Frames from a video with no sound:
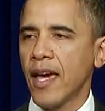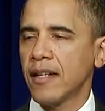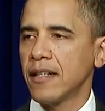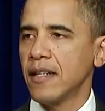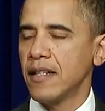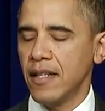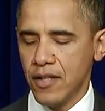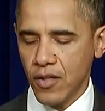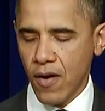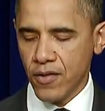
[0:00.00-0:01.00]
Canada
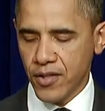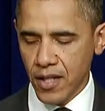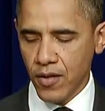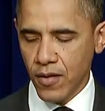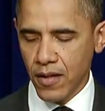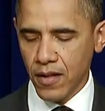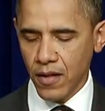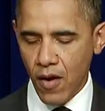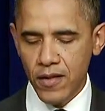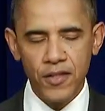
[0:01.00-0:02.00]
is our single
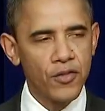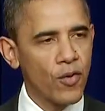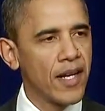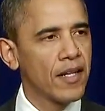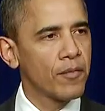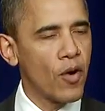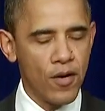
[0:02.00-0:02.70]
largest trading